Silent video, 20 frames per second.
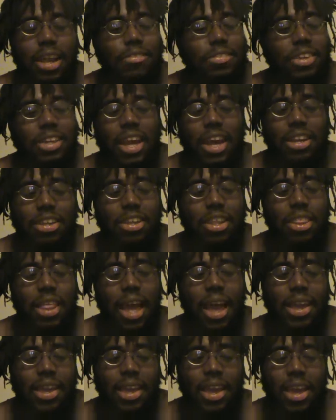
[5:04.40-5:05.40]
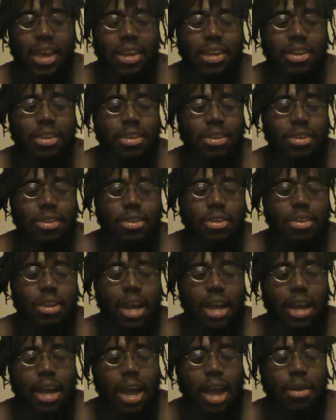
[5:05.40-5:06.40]
haven't got to that yet.
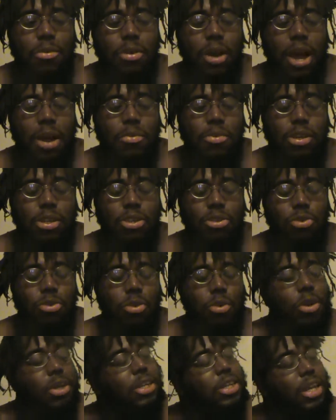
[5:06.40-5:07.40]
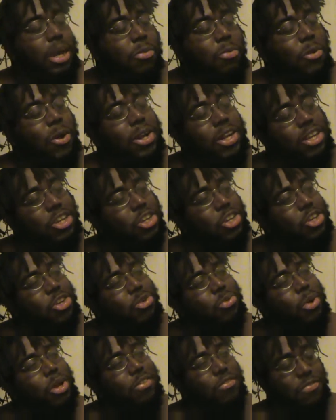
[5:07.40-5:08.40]
I was torn because I wanted to
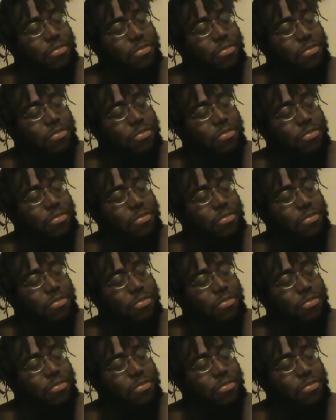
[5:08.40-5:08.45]
do it